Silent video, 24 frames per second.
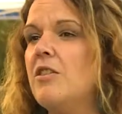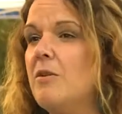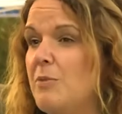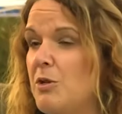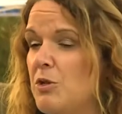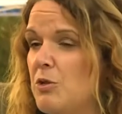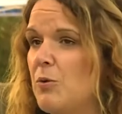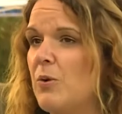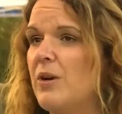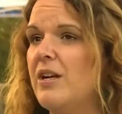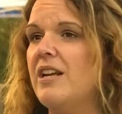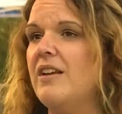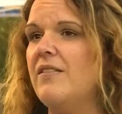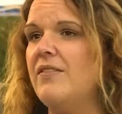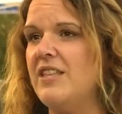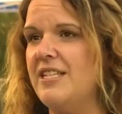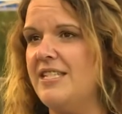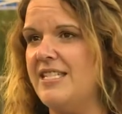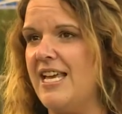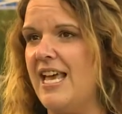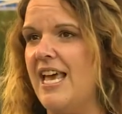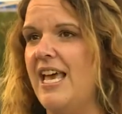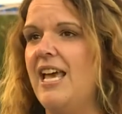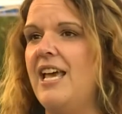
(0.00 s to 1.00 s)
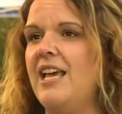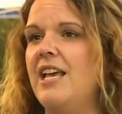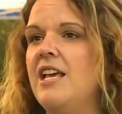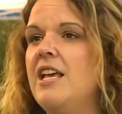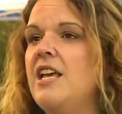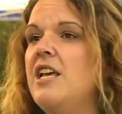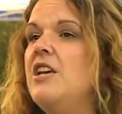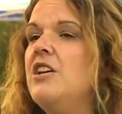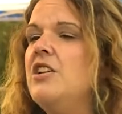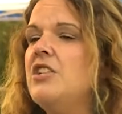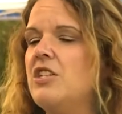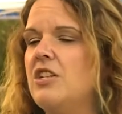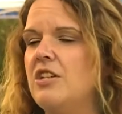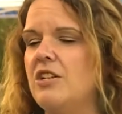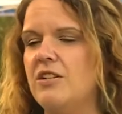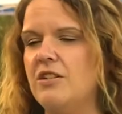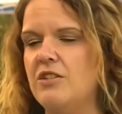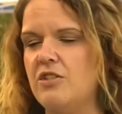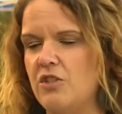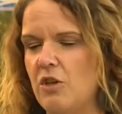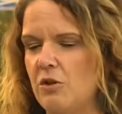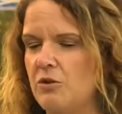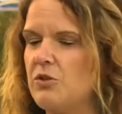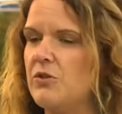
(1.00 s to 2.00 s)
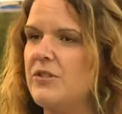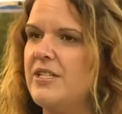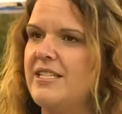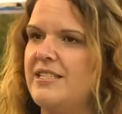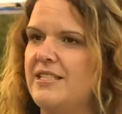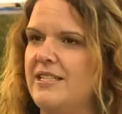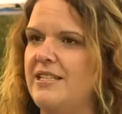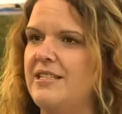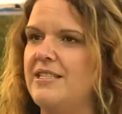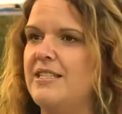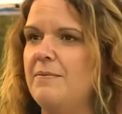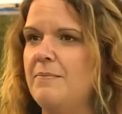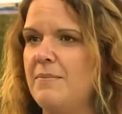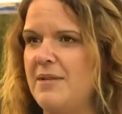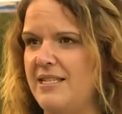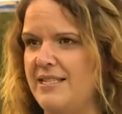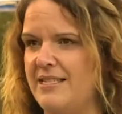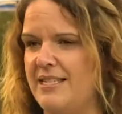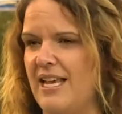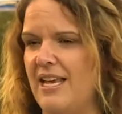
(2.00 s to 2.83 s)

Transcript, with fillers: the majority of the day to social distance and be